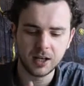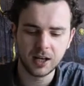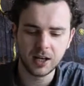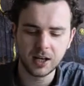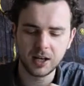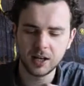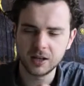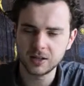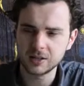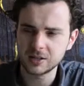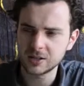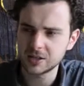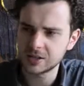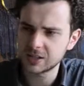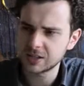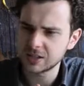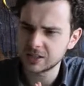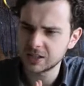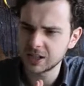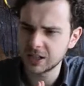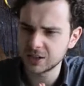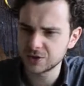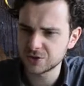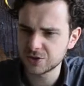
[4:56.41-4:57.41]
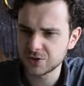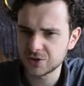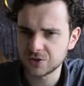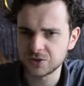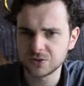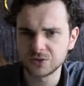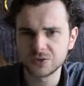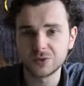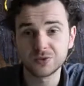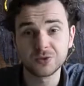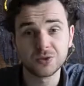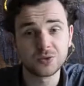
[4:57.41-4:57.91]
just a touch of a
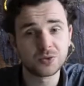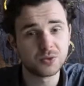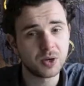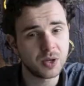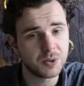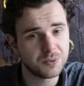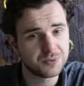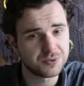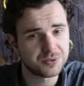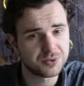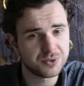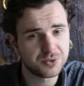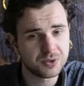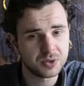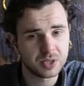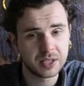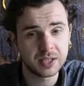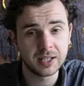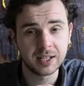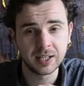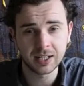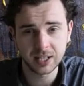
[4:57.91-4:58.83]
sort of grapefruity